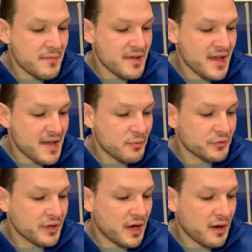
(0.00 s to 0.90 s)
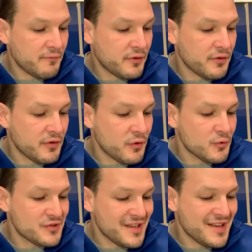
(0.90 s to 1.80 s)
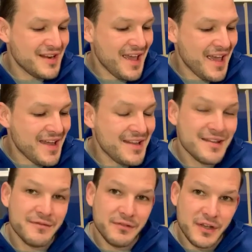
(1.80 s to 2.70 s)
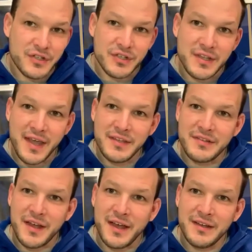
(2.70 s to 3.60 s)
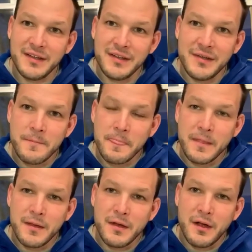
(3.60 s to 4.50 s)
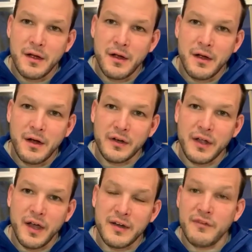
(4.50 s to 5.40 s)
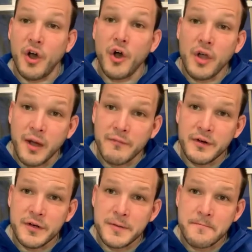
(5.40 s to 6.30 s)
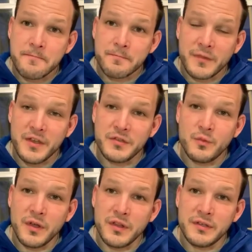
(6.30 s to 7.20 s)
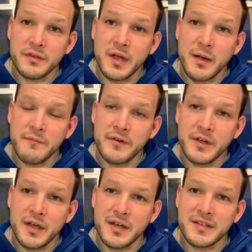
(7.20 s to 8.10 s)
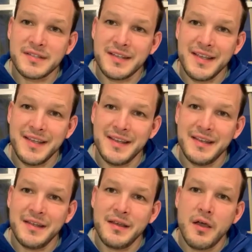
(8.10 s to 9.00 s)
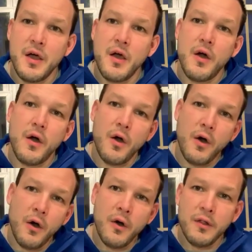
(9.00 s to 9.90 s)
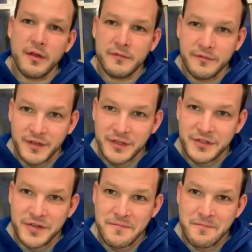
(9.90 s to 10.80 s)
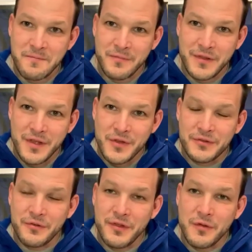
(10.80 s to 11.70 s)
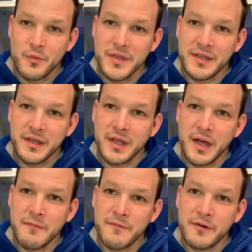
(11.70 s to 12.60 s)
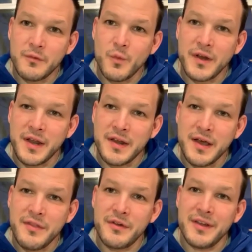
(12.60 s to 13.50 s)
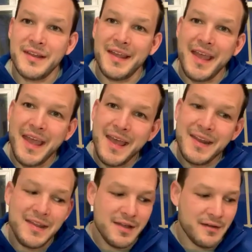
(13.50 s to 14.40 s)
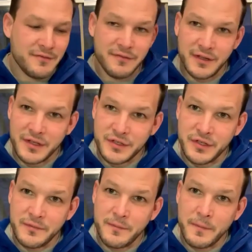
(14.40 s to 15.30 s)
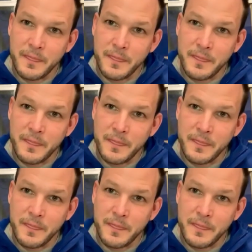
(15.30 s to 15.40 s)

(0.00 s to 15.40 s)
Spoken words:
be able to comfort those in any affliction. Catch that. Our God of all comfort is willing to comfort us in all affliction so that we can comfort one another in any affliction.